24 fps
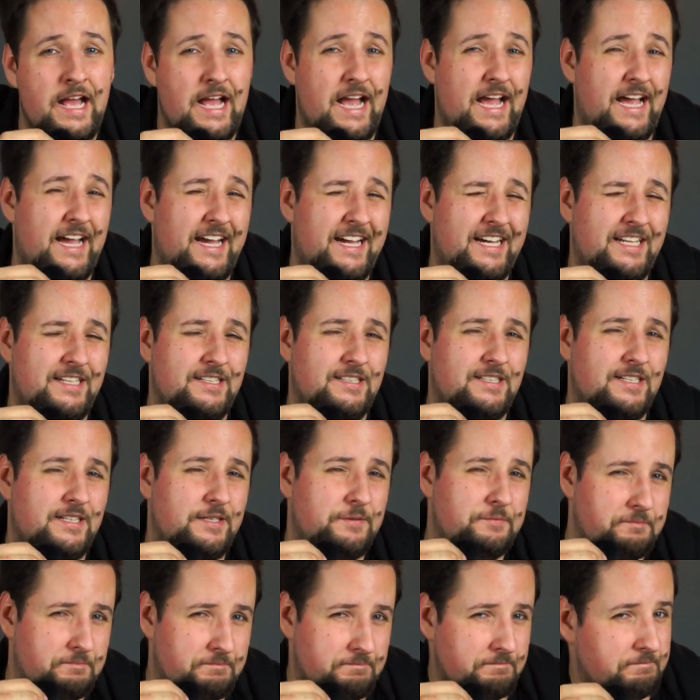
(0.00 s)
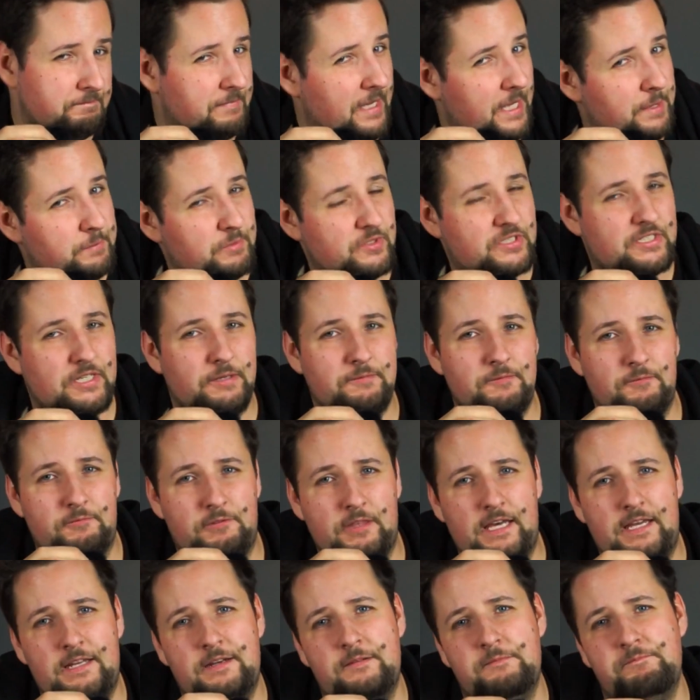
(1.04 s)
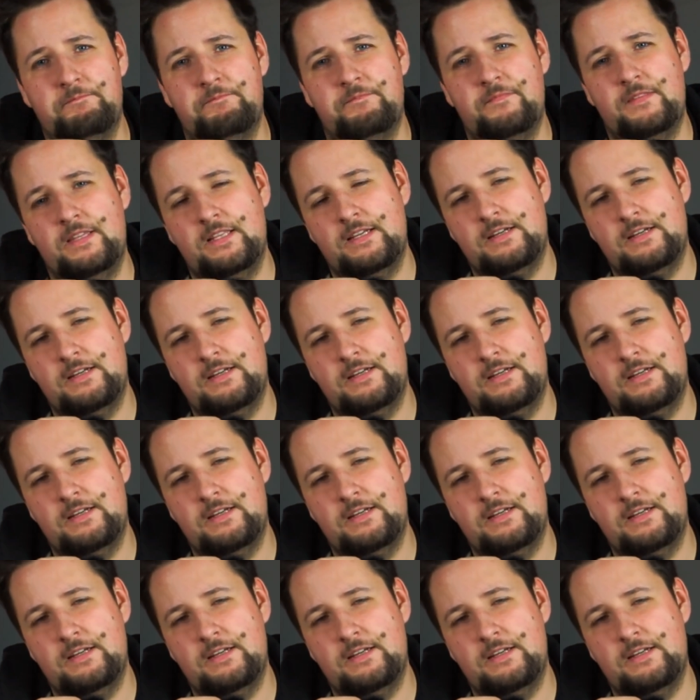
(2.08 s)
and um, maybe some of them